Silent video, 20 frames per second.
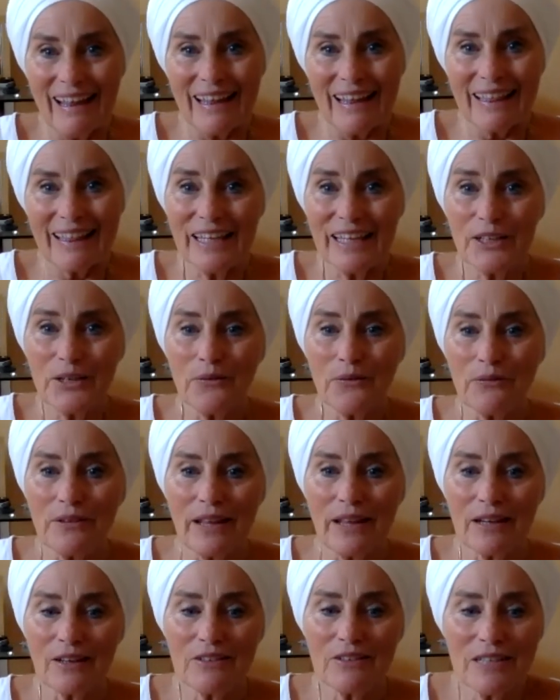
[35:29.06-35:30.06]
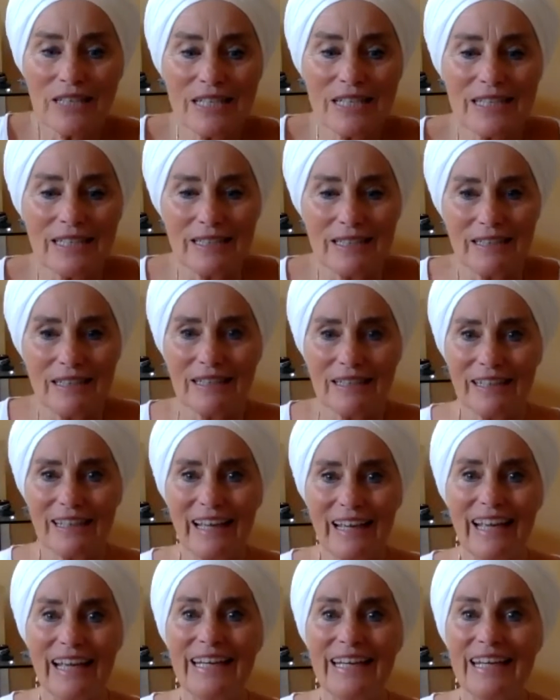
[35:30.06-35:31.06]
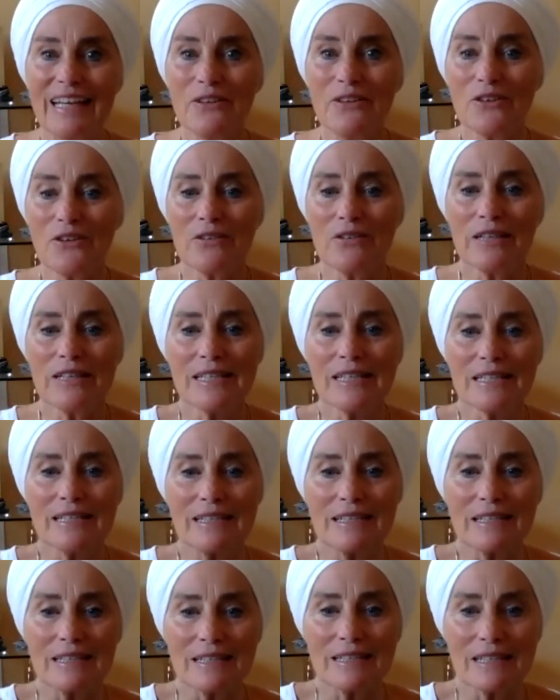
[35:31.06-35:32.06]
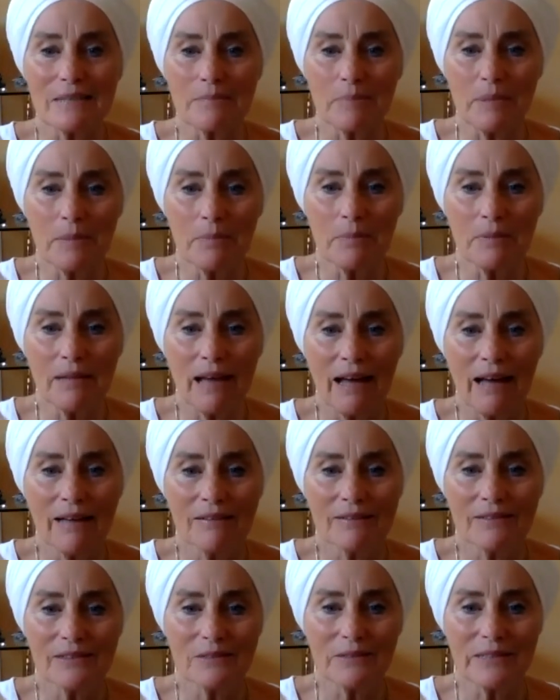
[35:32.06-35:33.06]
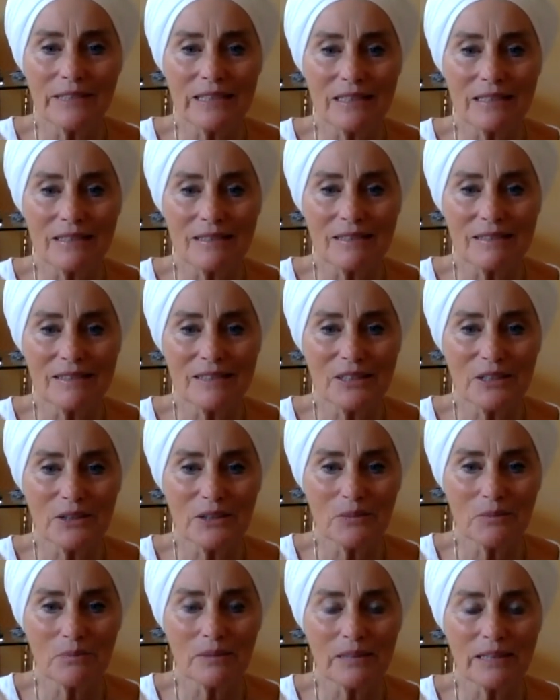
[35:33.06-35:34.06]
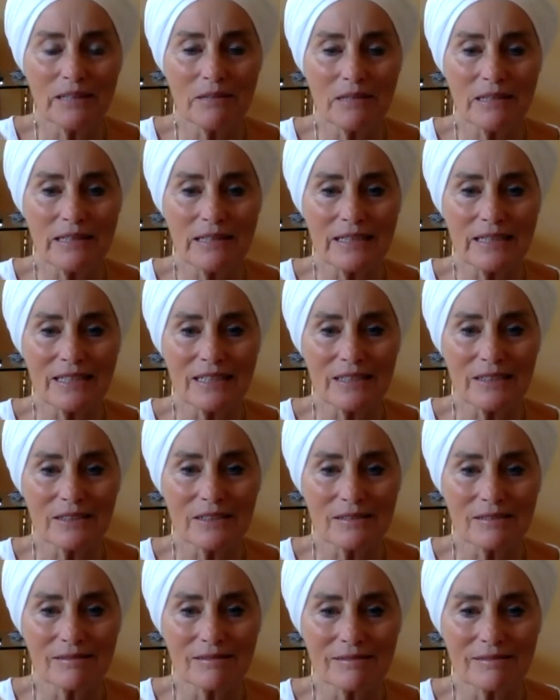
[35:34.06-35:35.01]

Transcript: thank you for that question. Any other questions that people have that we can, play with each other?